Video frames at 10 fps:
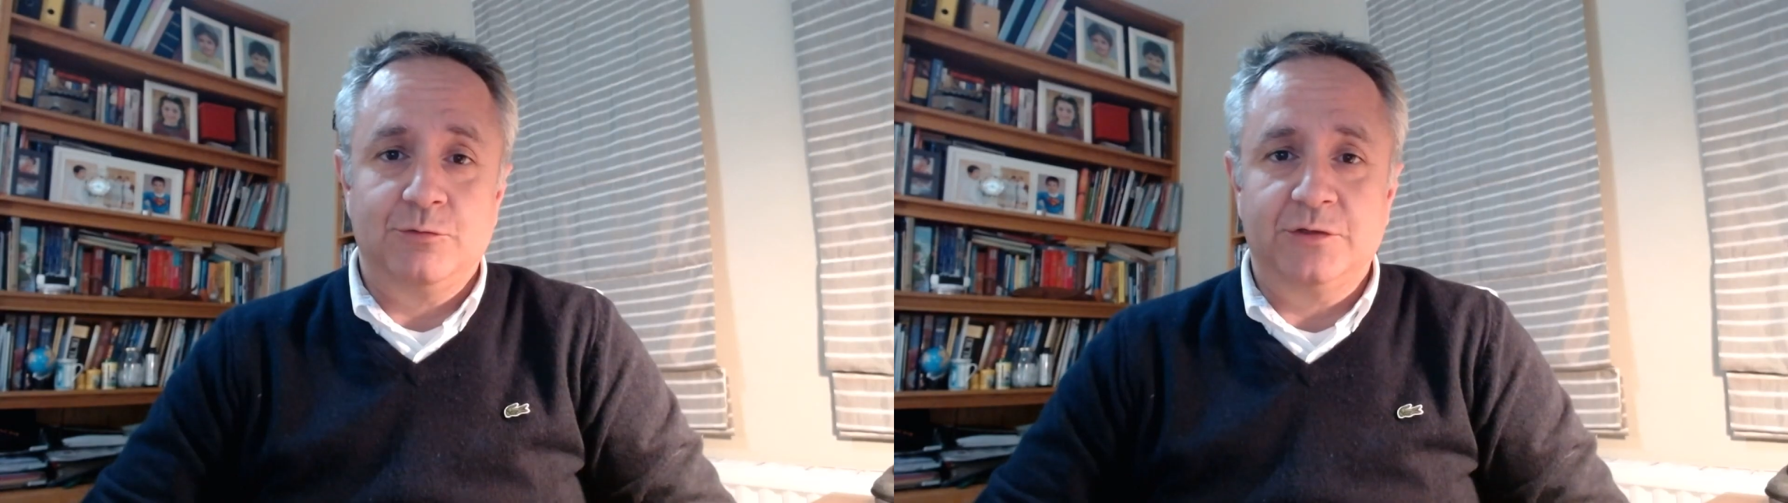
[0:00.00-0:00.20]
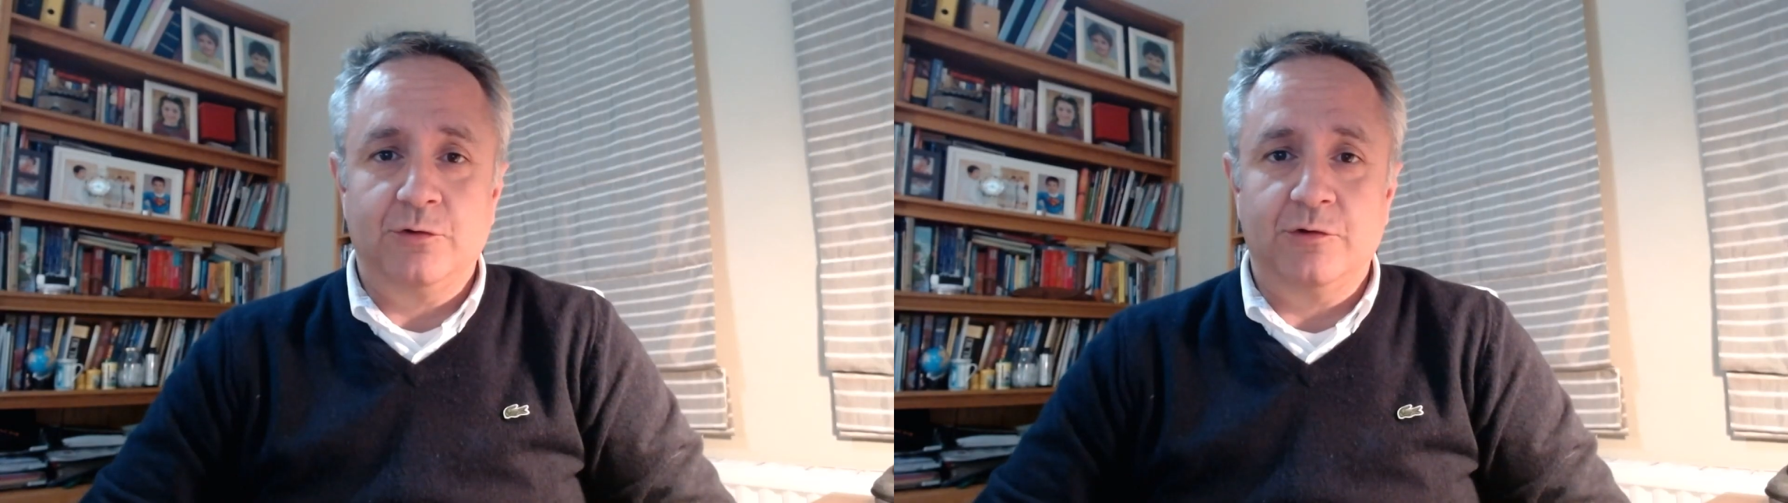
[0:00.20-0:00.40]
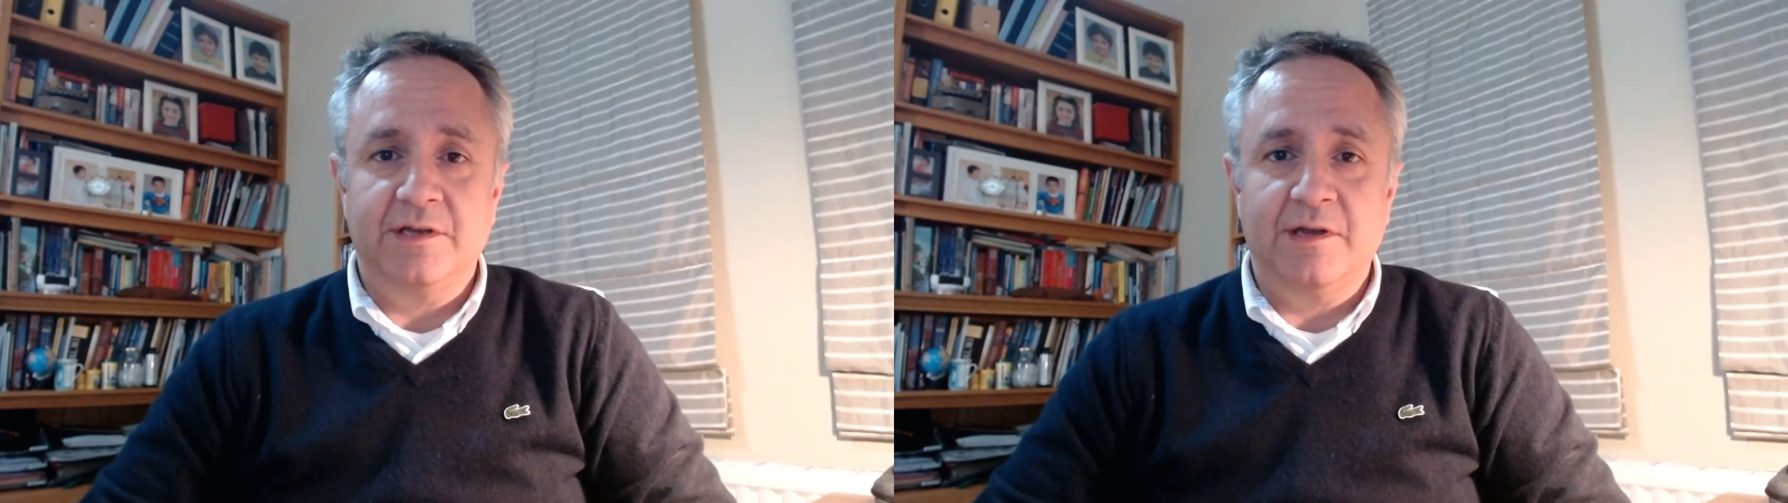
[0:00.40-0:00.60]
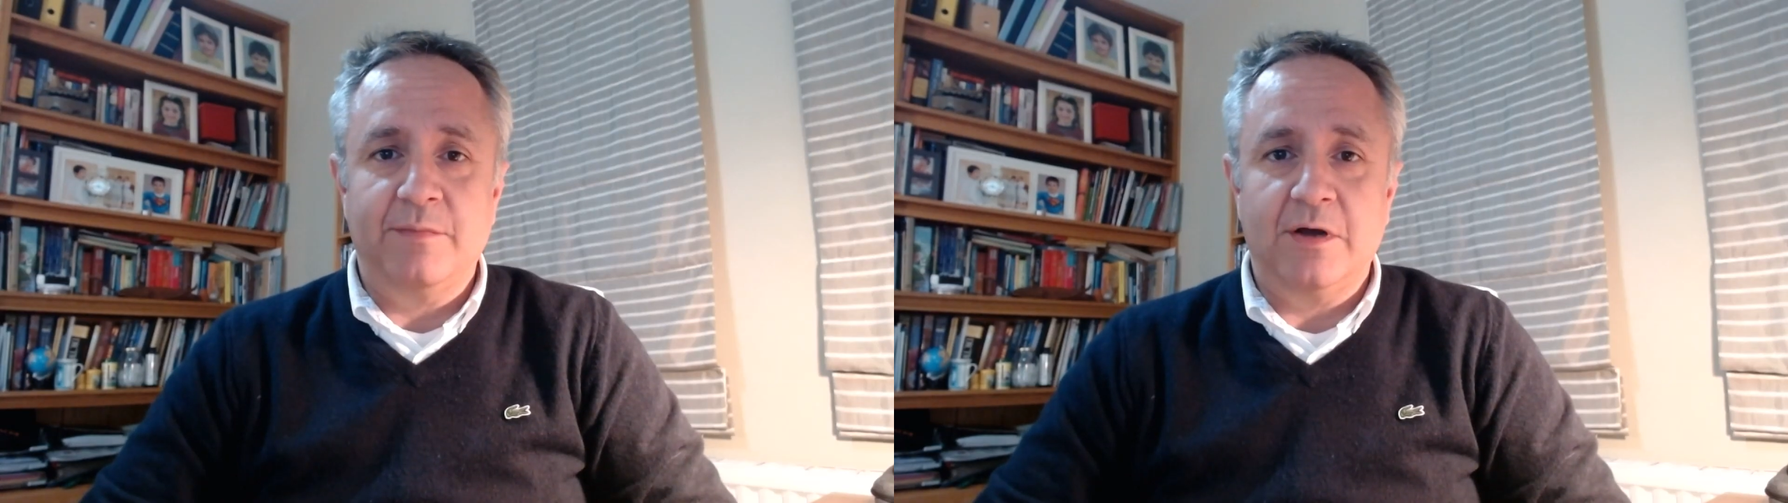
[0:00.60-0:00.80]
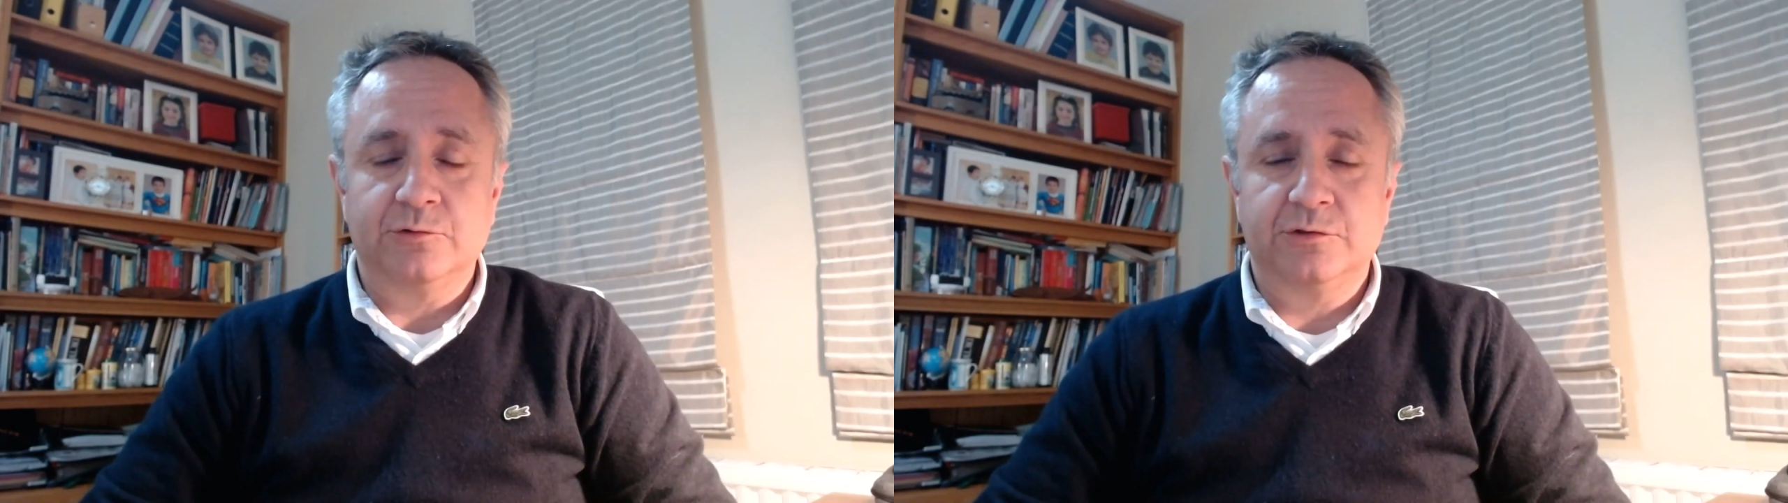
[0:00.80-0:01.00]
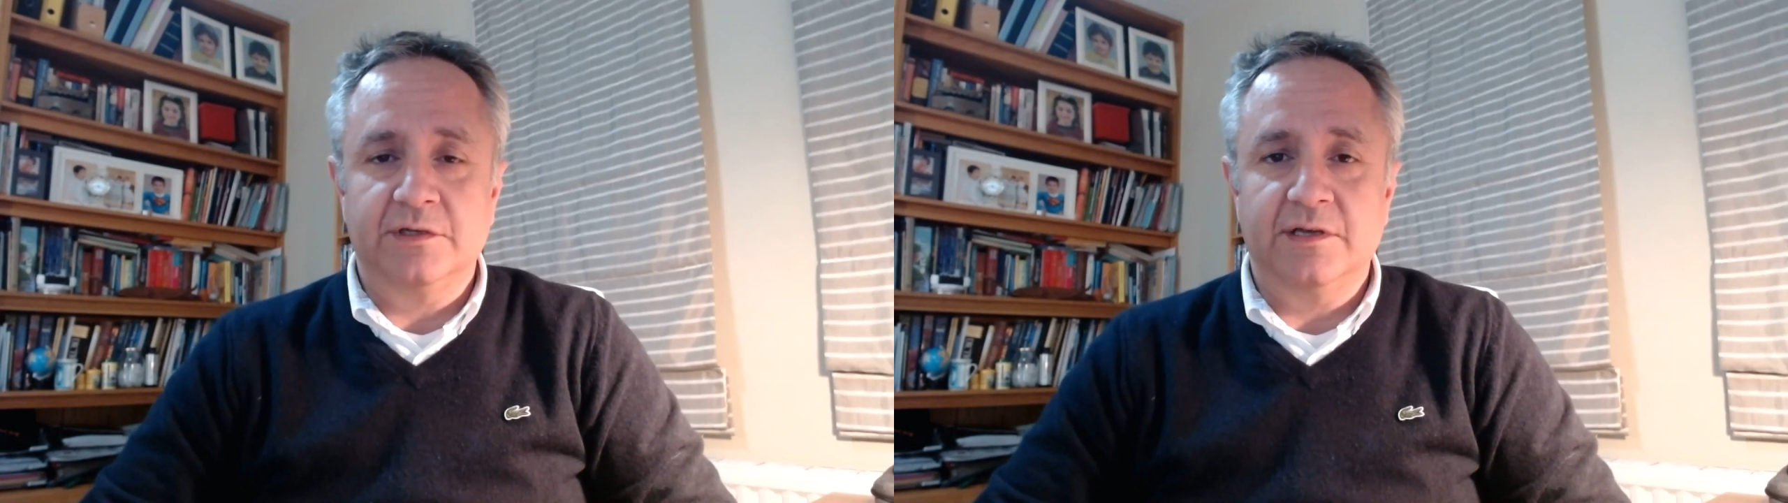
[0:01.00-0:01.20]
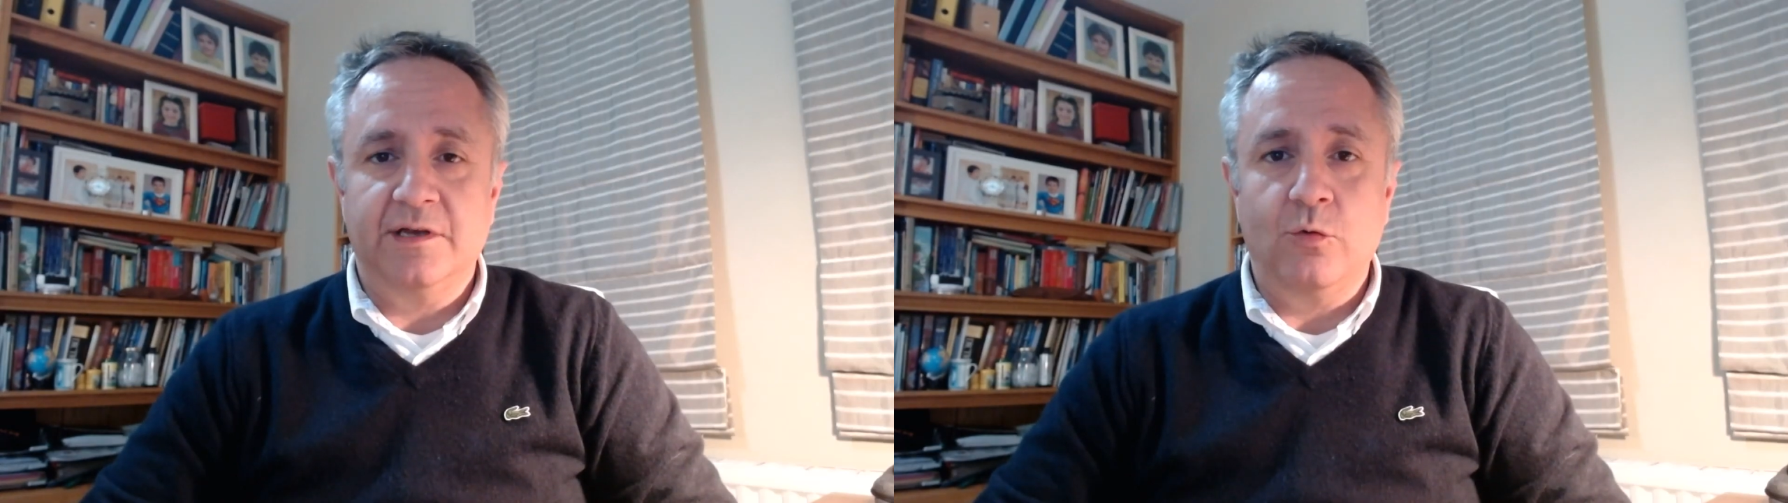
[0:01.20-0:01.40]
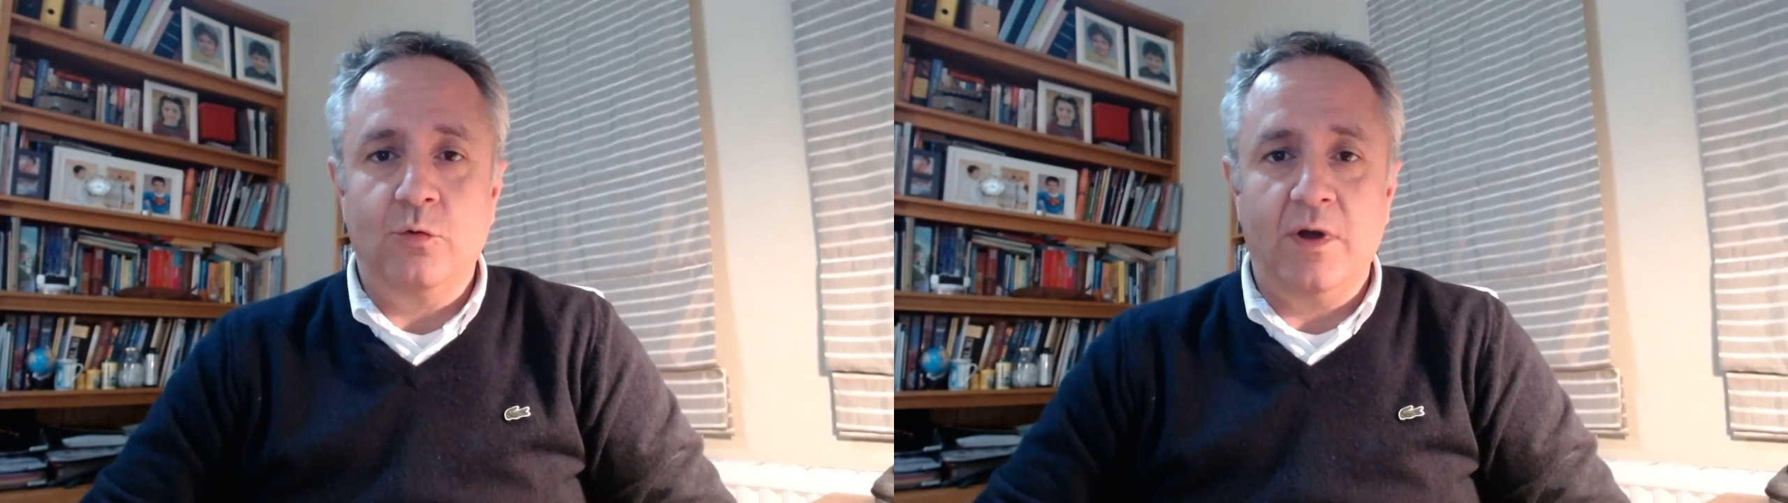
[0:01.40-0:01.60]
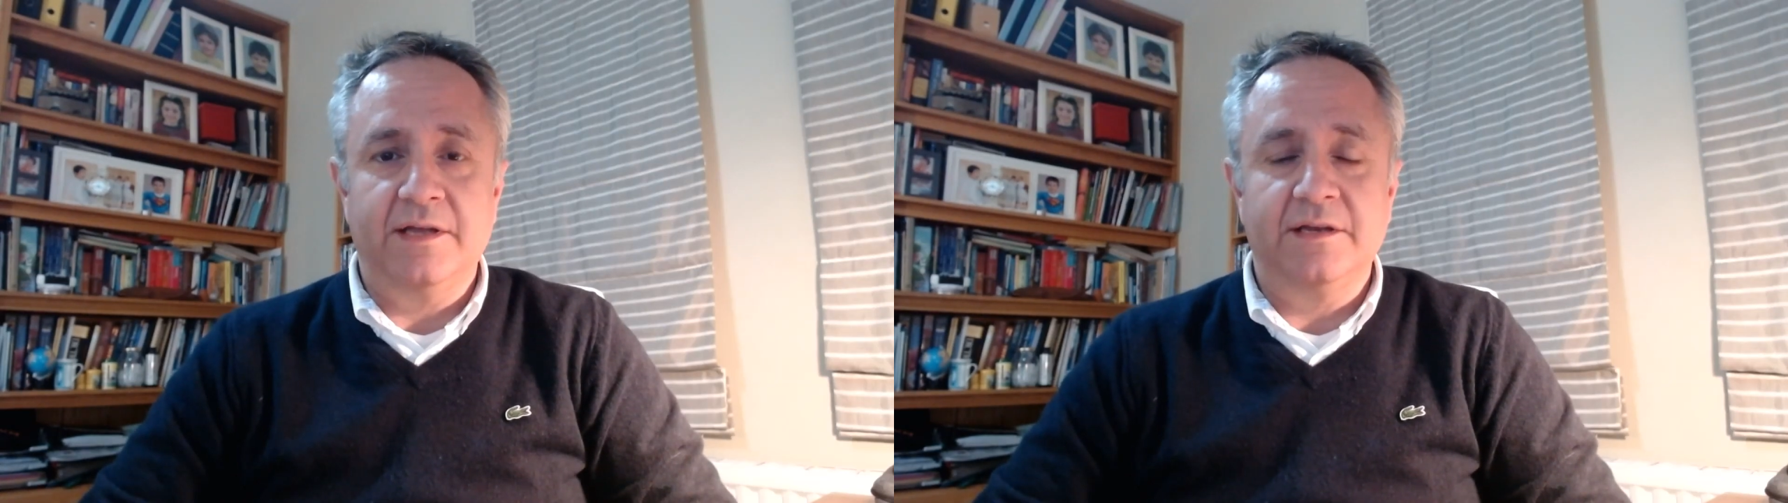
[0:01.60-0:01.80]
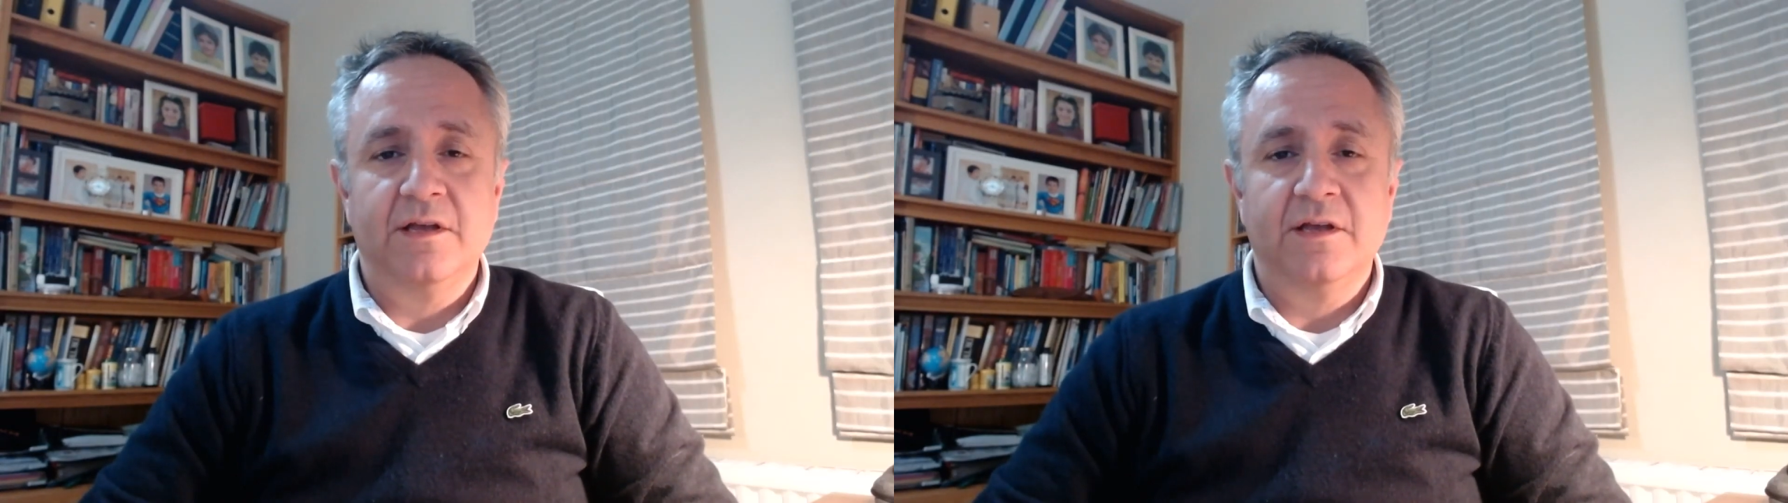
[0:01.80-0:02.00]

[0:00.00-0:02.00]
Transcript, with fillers: we are talking about uh, wine,